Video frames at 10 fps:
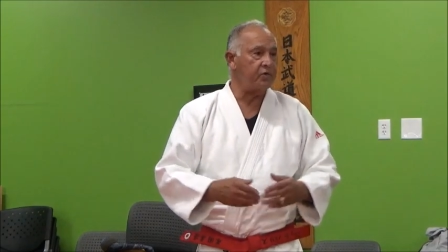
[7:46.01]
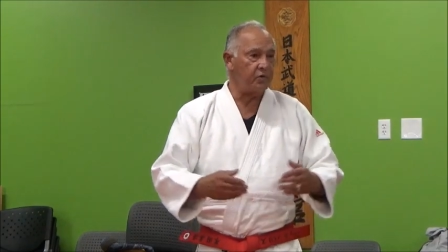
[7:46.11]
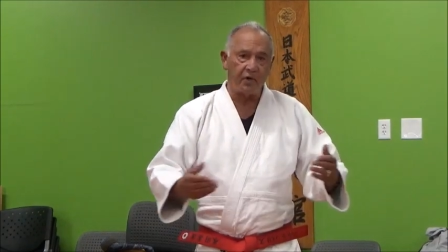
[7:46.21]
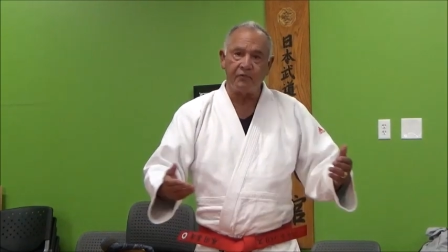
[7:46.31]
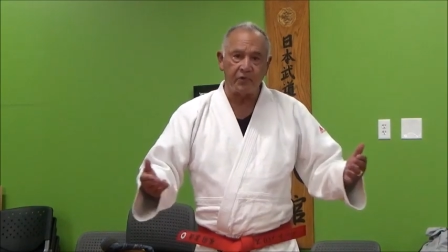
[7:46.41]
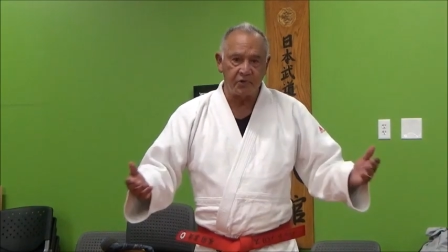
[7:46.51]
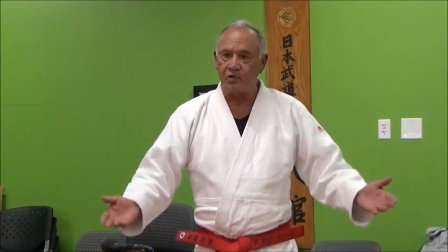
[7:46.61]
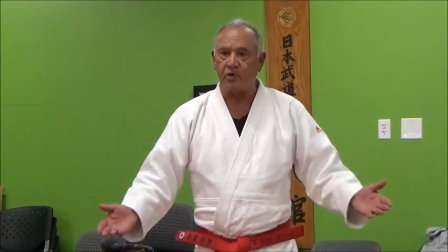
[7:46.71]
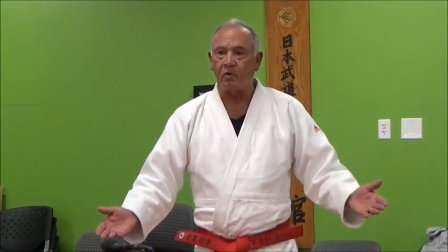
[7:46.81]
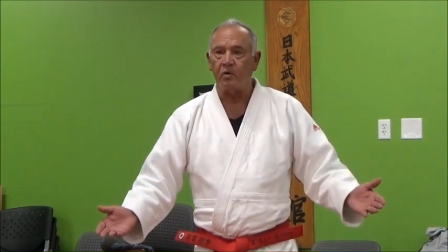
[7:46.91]
You're there for
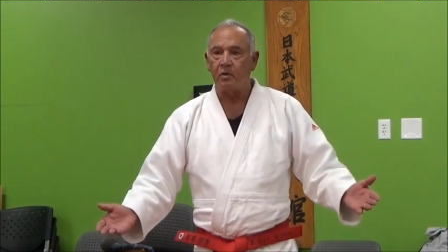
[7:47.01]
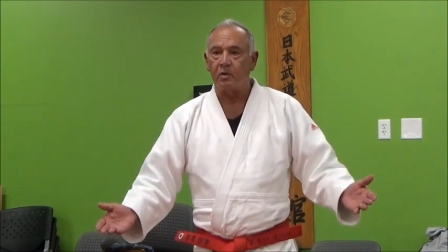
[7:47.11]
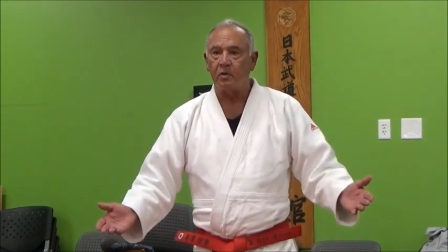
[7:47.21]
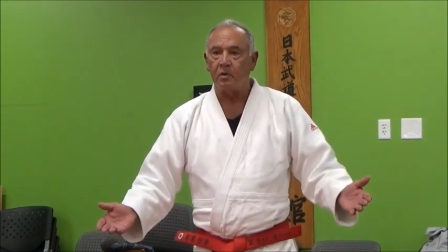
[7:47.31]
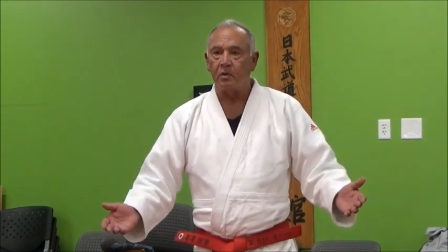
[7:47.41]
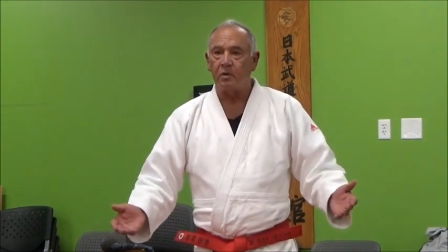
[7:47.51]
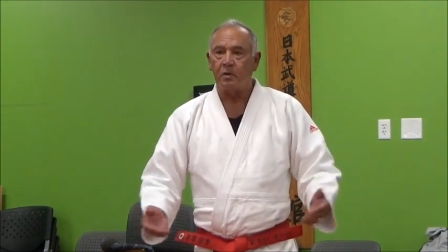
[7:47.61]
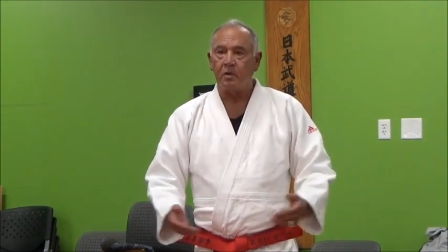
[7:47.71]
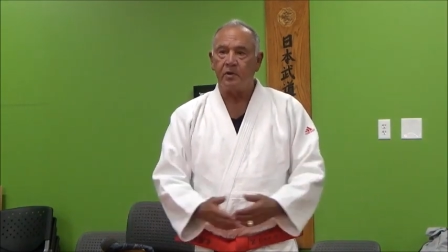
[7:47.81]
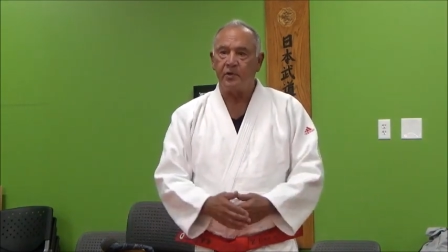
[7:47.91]
judo.
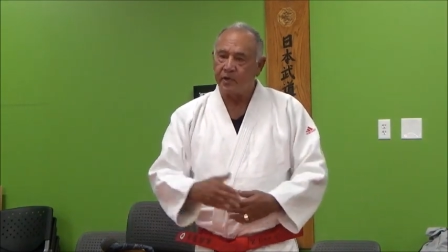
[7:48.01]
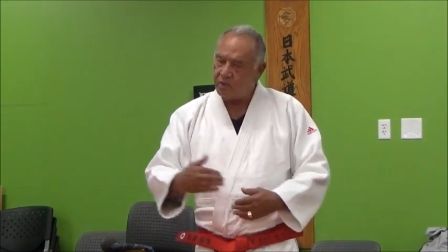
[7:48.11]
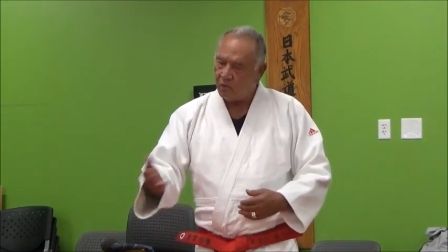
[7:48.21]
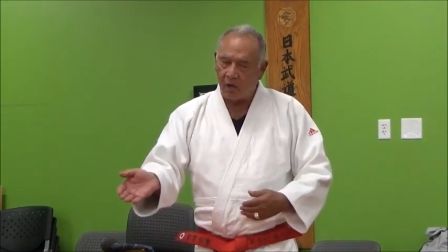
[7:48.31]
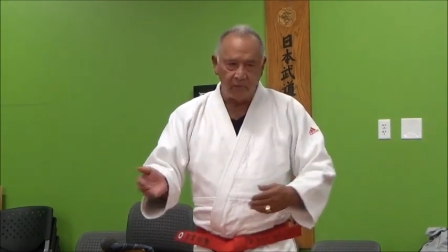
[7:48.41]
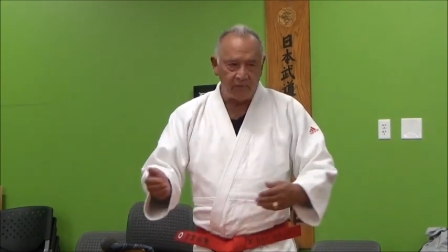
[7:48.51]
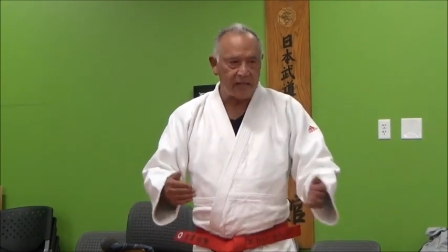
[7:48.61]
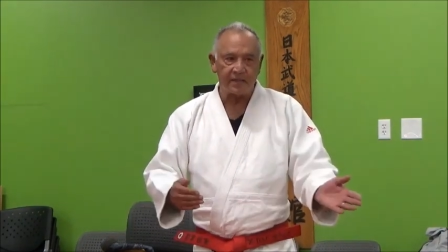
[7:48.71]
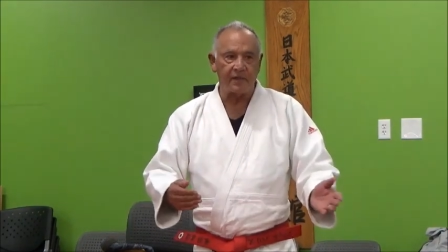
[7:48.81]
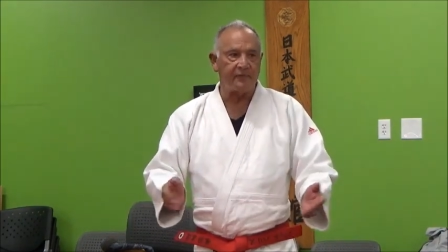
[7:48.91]
You can do all of
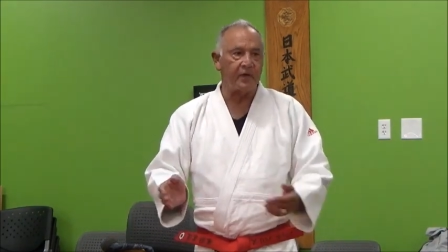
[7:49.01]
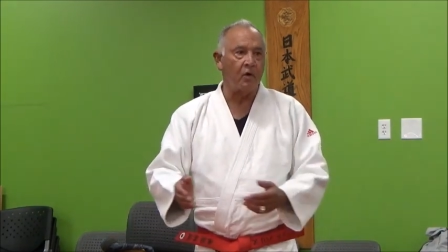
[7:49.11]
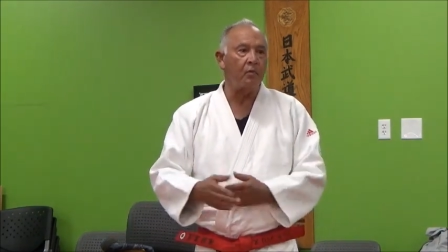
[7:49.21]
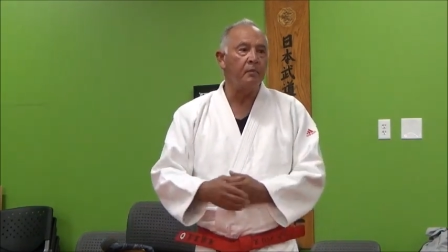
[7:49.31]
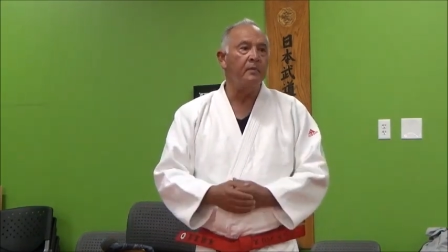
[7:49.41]
that stuff at home.